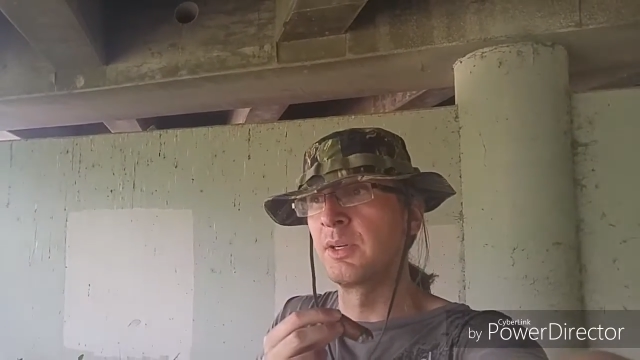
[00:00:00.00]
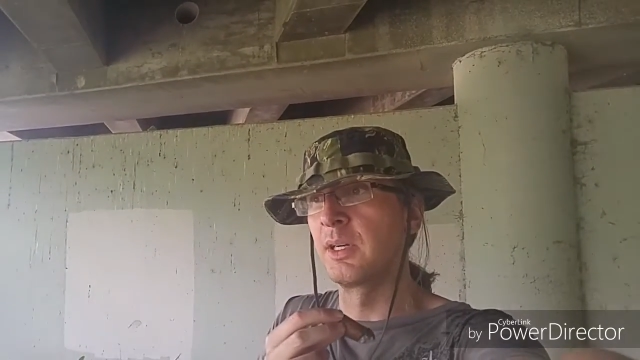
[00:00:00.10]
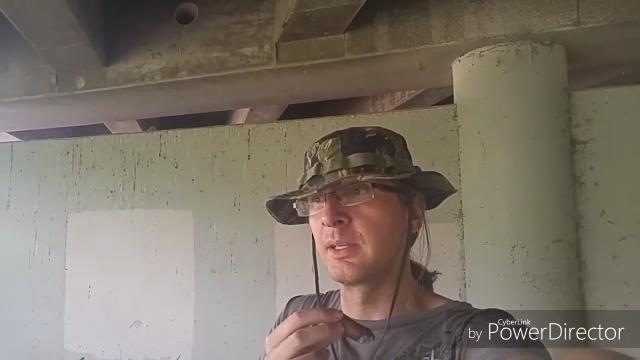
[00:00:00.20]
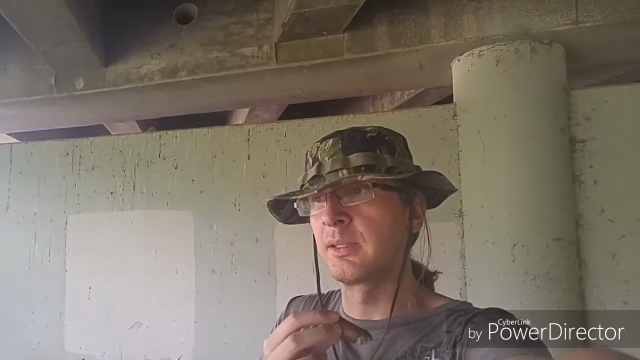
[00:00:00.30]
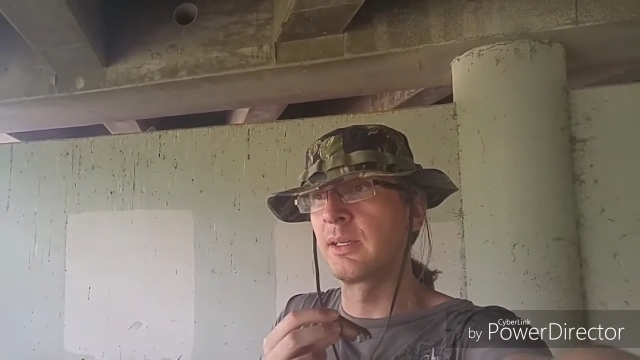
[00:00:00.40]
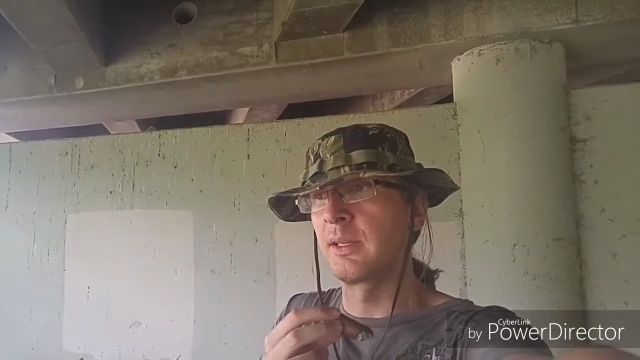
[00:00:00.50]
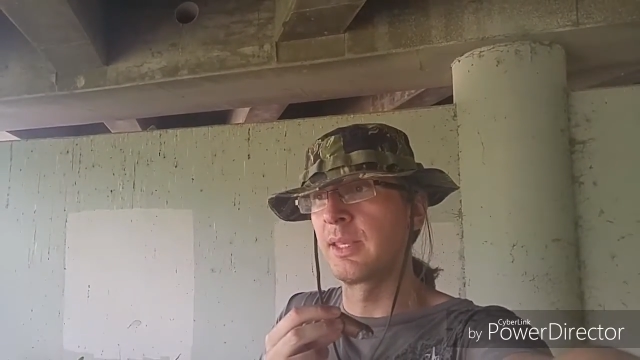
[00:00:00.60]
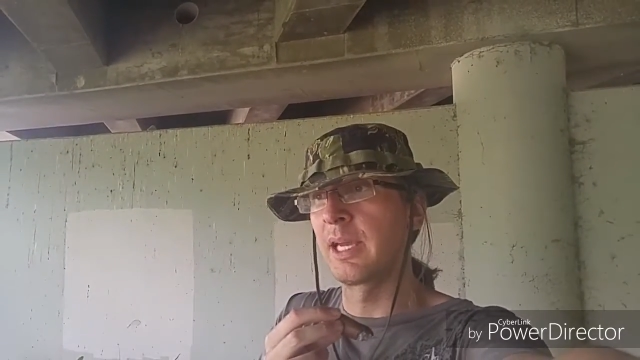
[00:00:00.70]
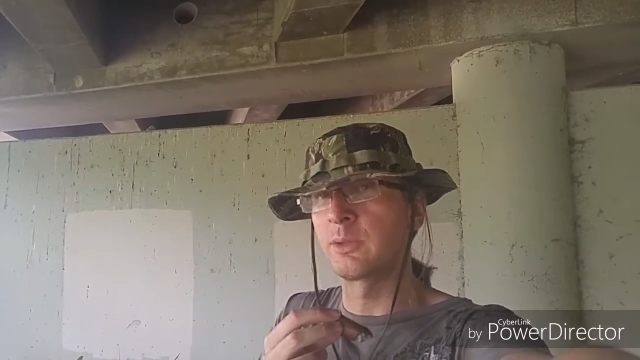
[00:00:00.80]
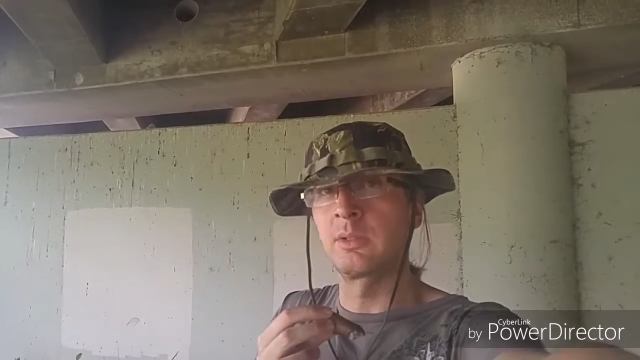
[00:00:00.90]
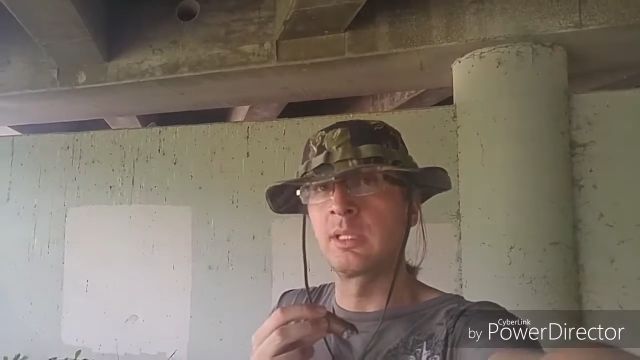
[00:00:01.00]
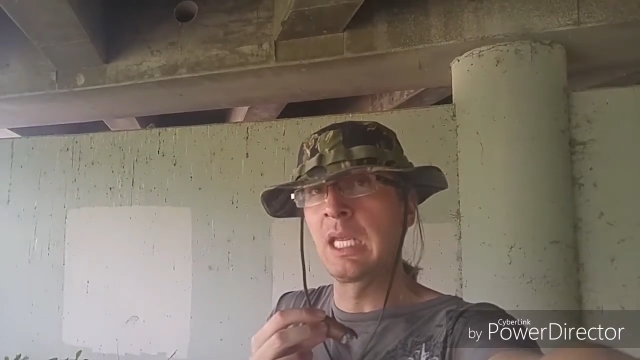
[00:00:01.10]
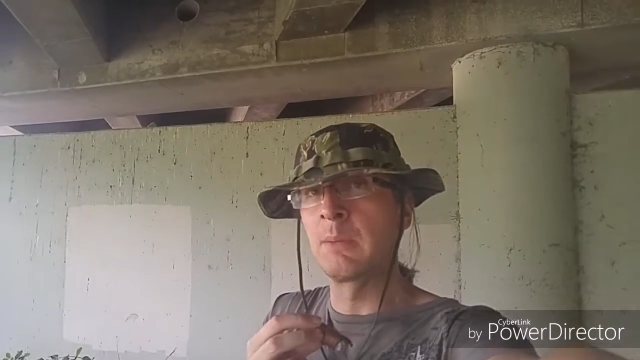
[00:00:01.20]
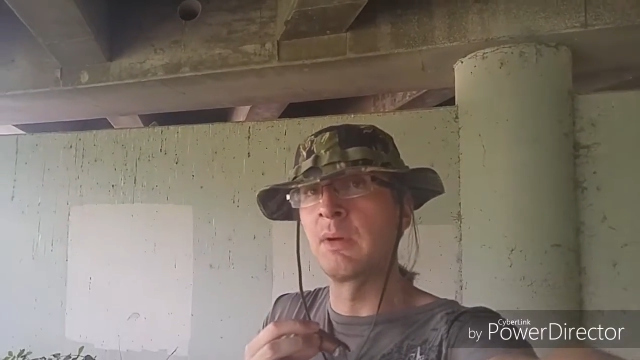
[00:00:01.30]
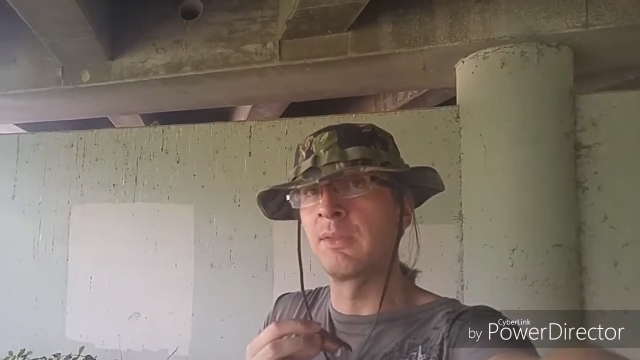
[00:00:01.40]
But the actual
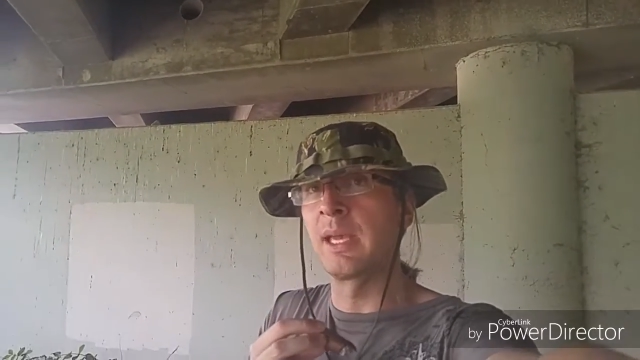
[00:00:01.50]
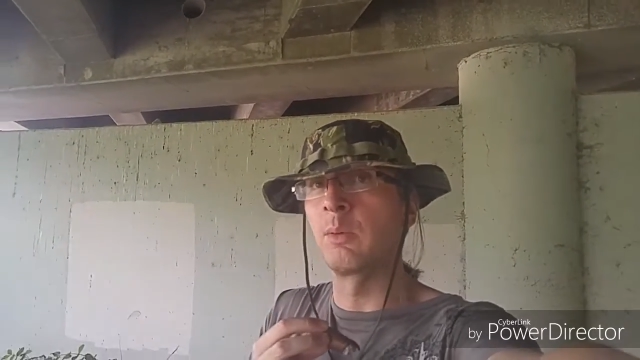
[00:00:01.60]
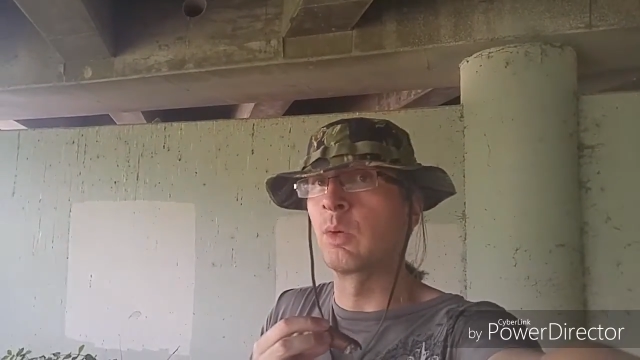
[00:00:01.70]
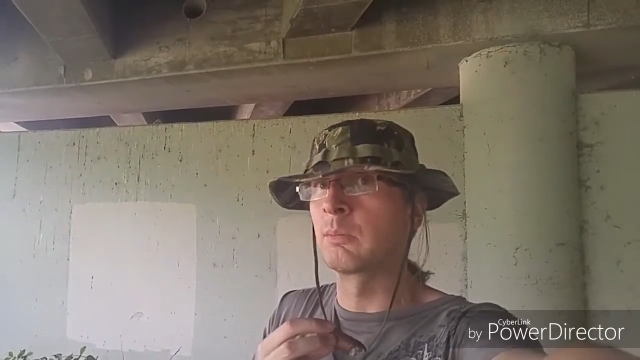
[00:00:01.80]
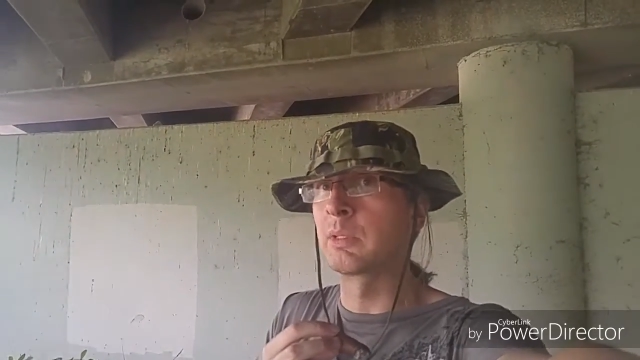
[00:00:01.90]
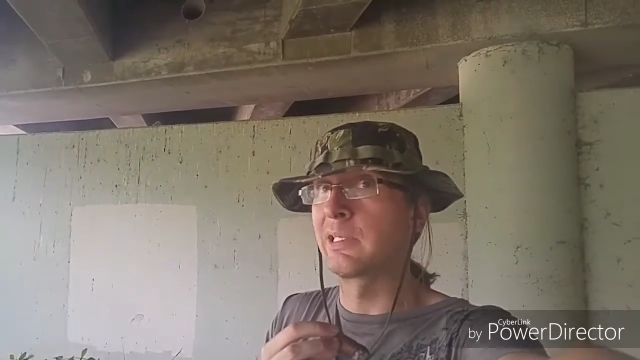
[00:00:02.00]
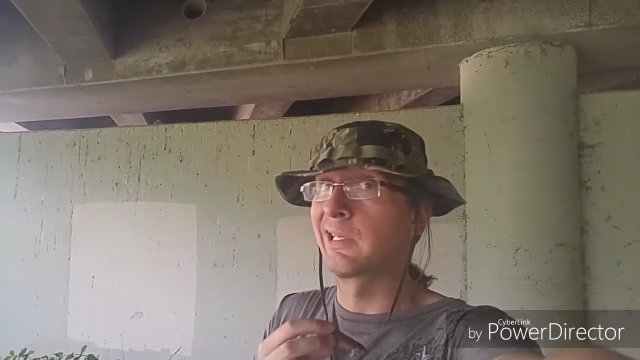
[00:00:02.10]
name of that one